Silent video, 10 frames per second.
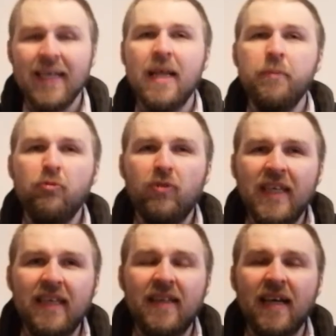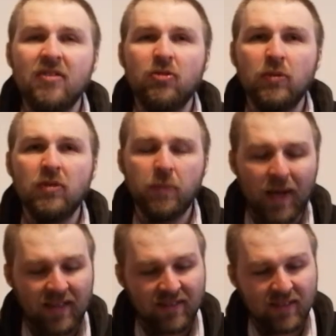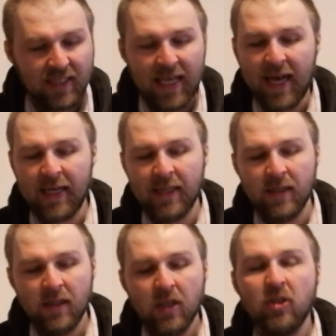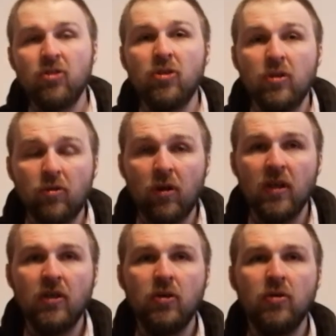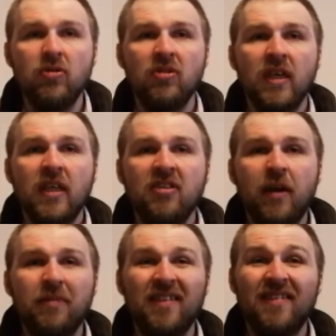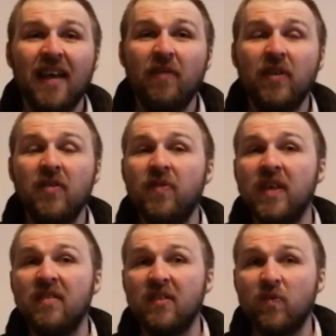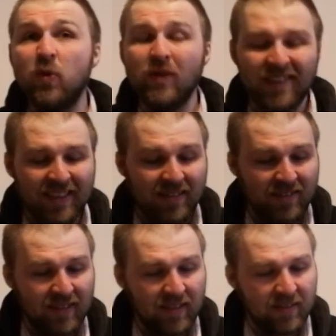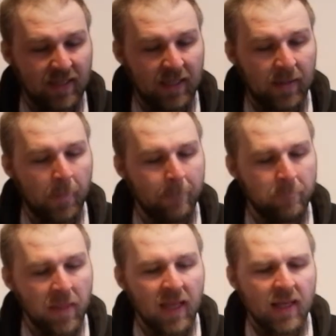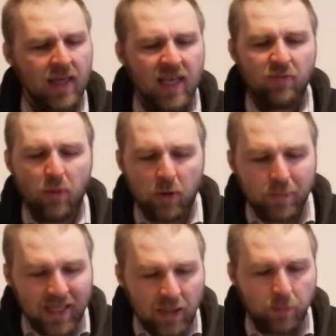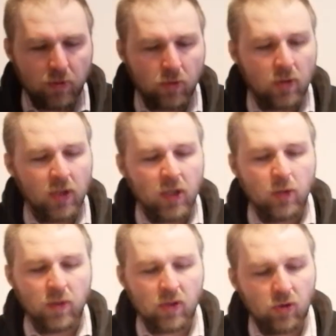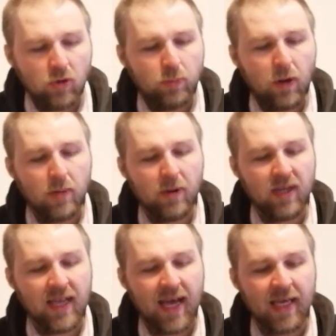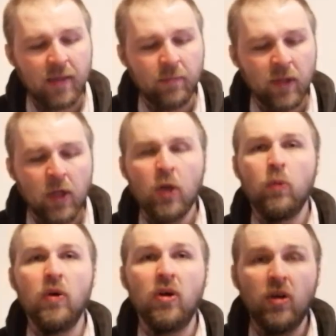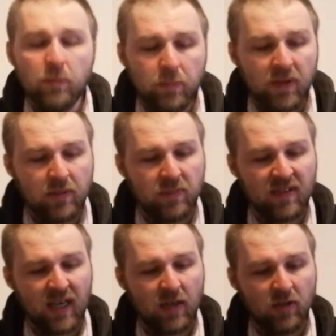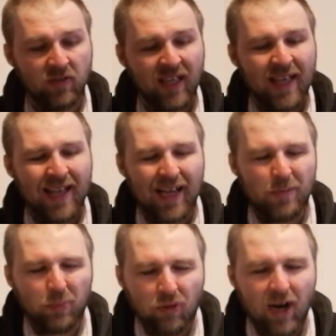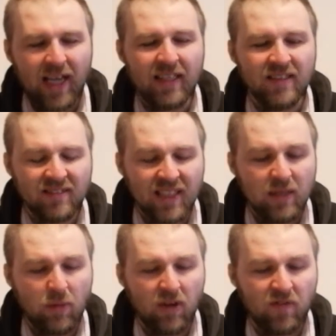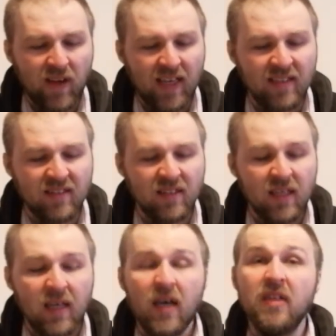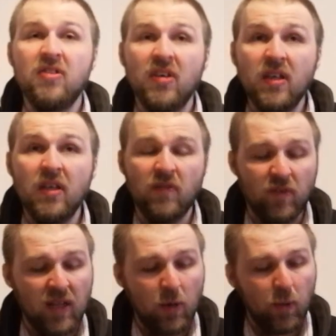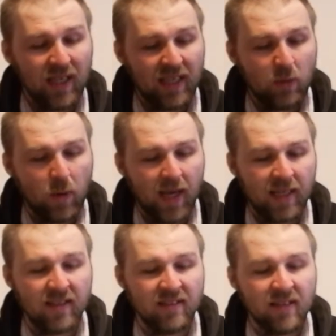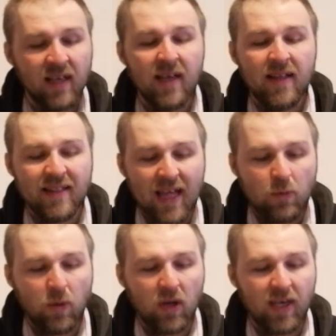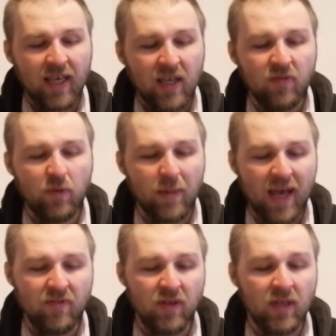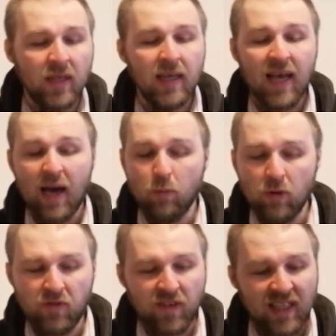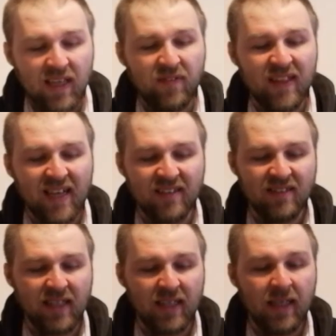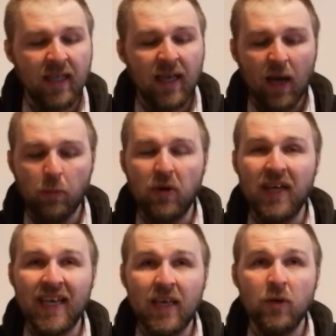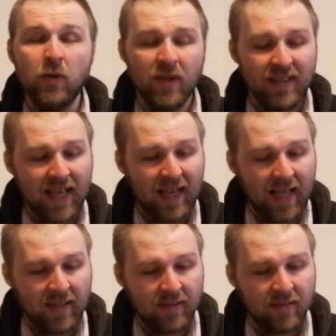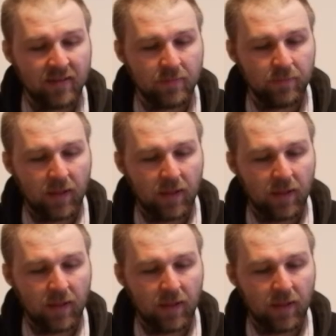Let me read that scripture passage again. 2 Chronicles chapter 7 verses 14 to 16. If my people who are called by my name will humble themselves and pray and seek my face and turn from their wicked ways, then will I hear from heaven and will forgive their sin and will heal their land.